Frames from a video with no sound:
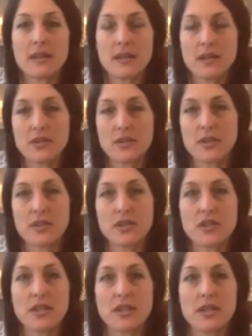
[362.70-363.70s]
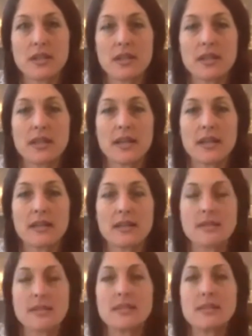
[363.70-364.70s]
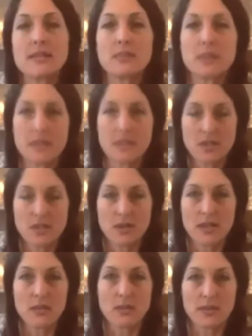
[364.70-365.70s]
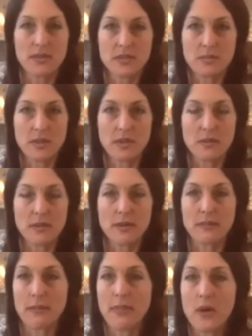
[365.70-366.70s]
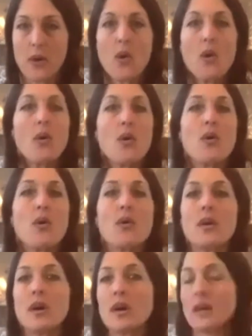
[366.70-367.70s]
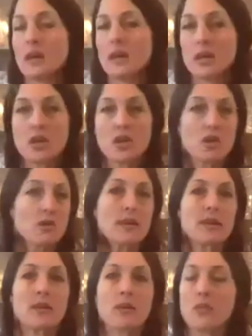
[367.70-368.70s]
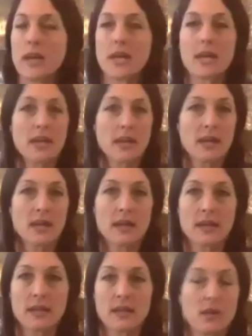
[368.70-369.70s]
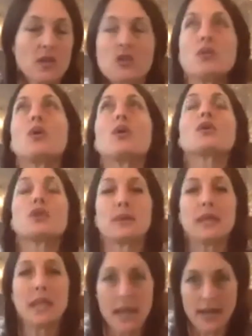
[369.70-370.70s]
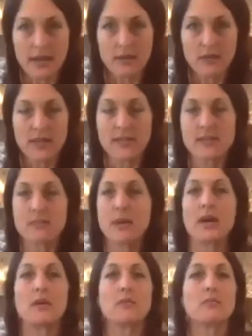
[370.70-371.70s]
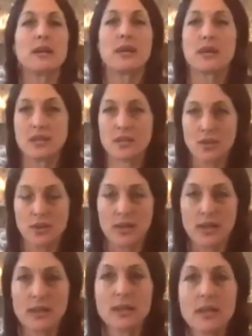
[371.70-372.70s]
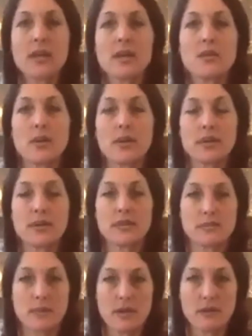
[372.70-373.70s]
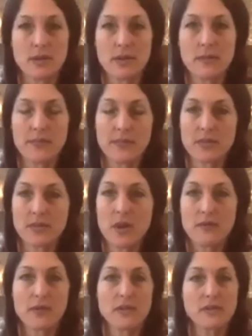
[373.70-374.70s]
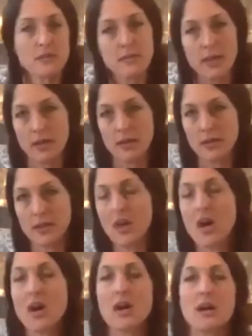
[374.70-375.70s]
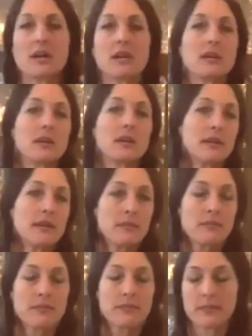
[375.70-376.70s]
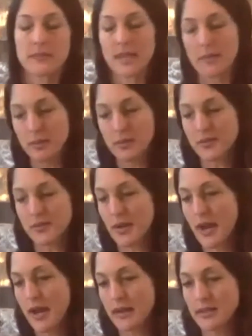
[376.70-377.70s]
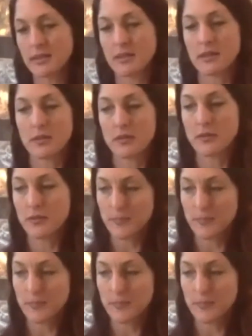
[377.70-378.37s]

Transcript: a tradition that is deeply integrated with the spirit realm. The whole human waking, the whole human life is about being integrated with the spirit realm. There's offerings to be made all day long. Temples are active,